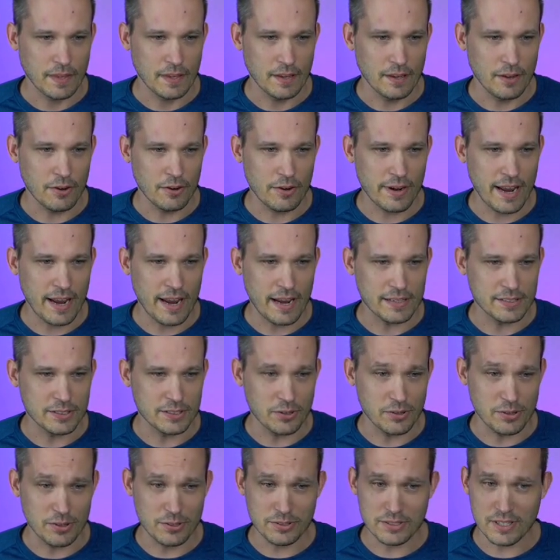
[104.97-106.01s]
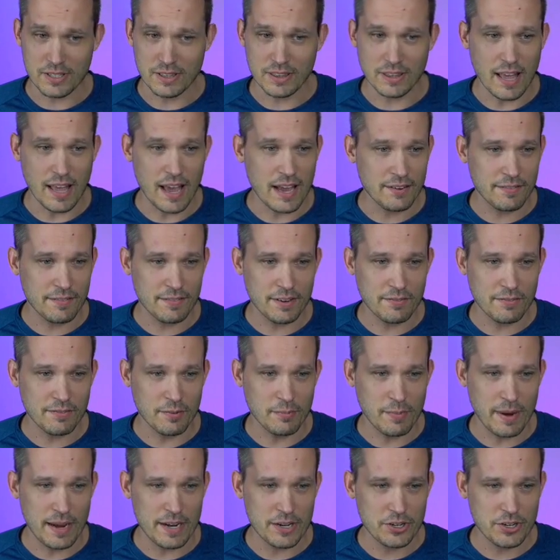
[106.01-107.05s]
Okay, so there's a lot of
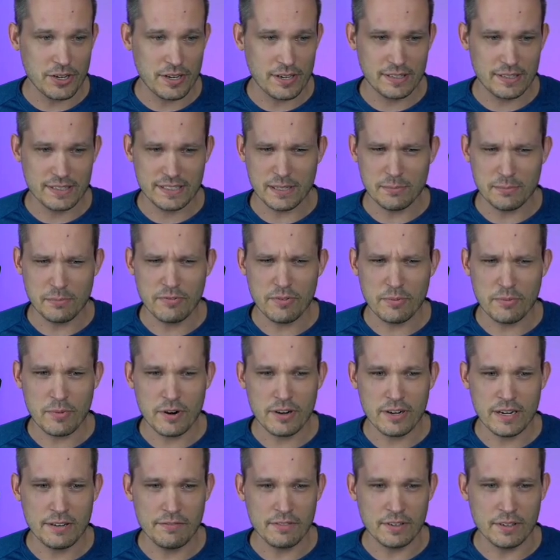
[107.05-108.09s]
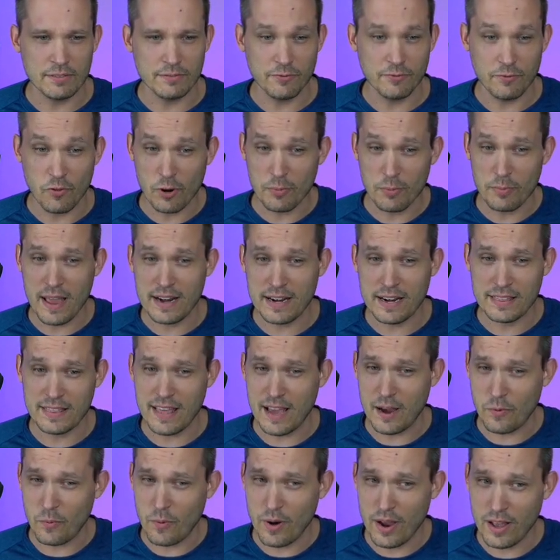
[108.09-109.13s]
information. Some of them aren't even formatted
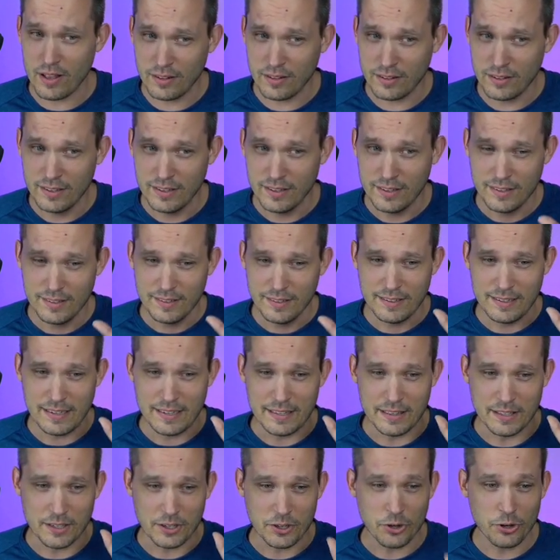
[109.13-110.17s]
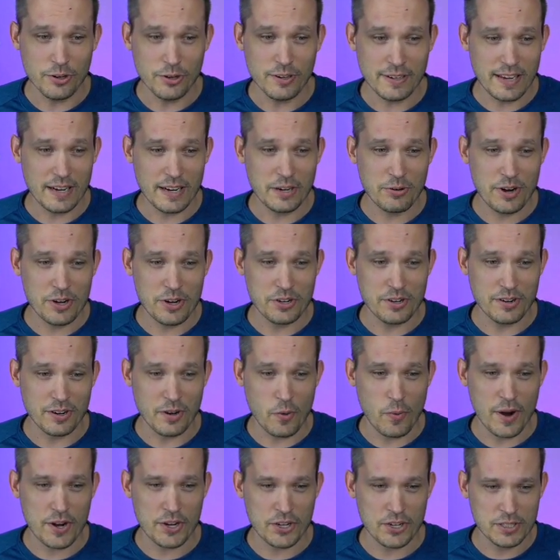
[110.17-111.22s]
that well in the current iteration of
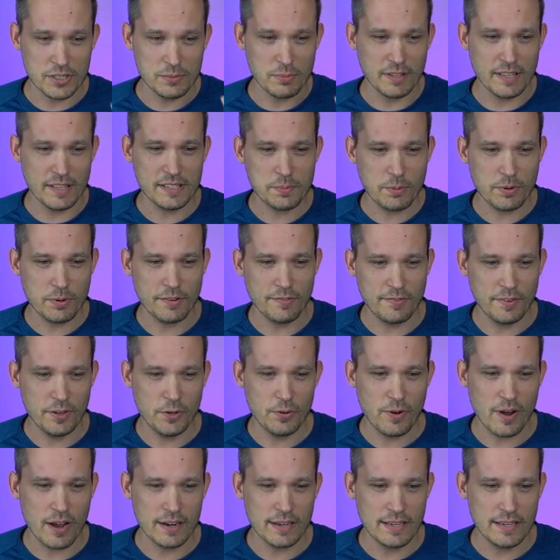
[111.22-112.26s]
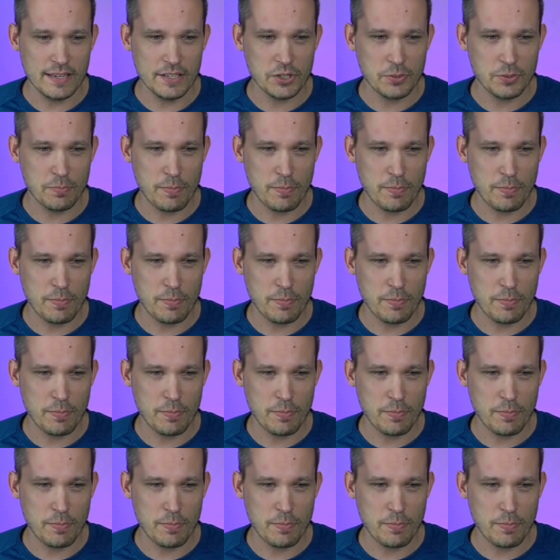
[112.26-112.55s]
questions, but let's put a few on each